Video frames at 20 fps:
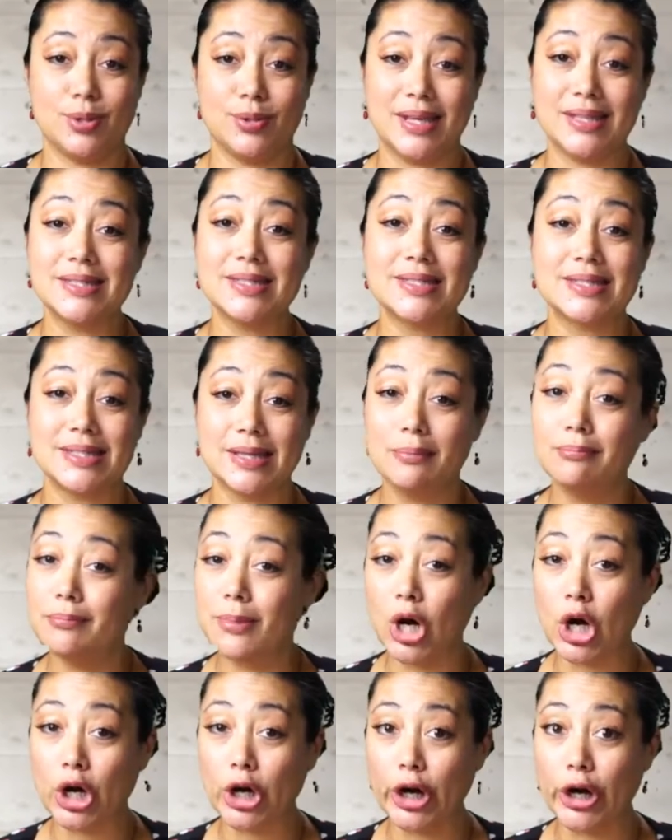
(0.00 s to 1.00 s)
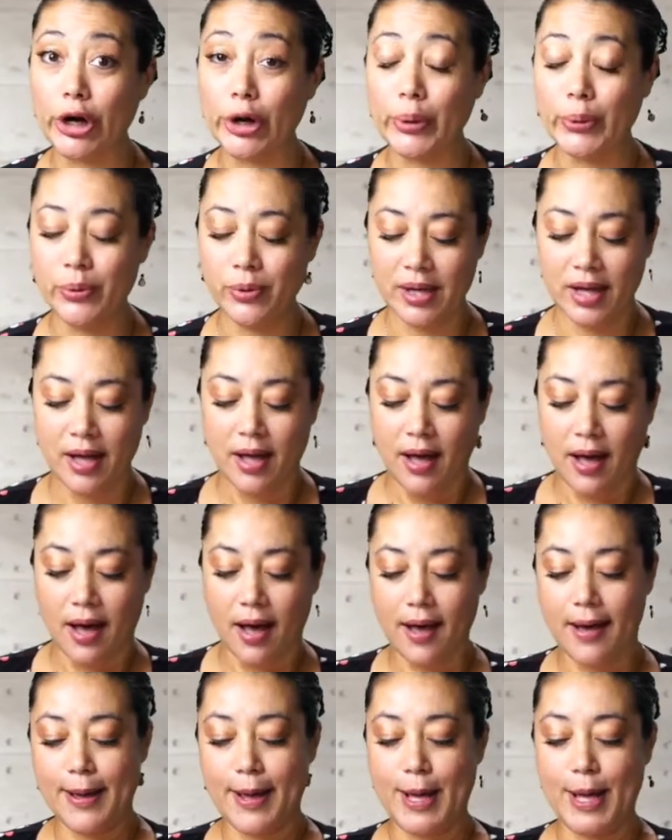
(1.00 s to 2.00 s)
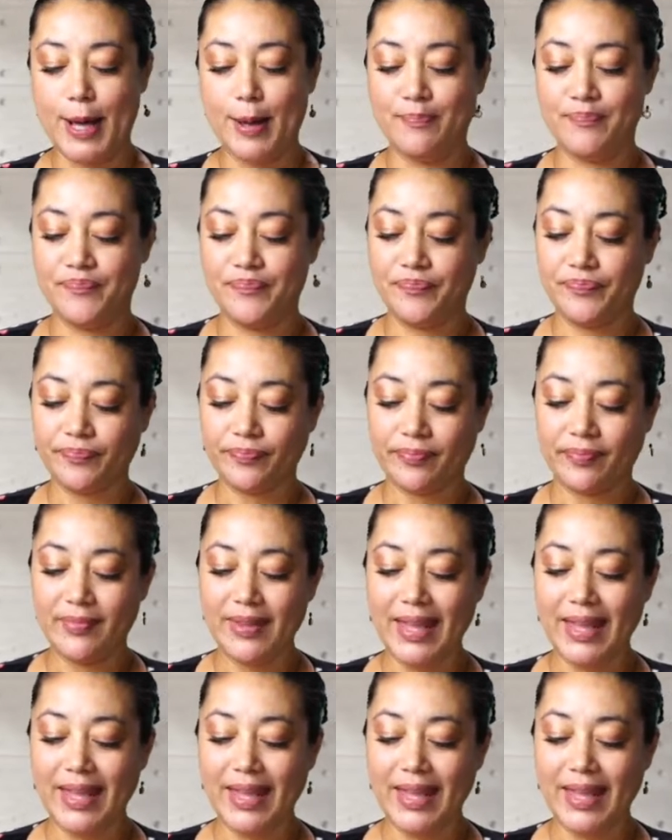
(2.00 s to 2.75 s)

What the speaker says: So that's tomorrow. And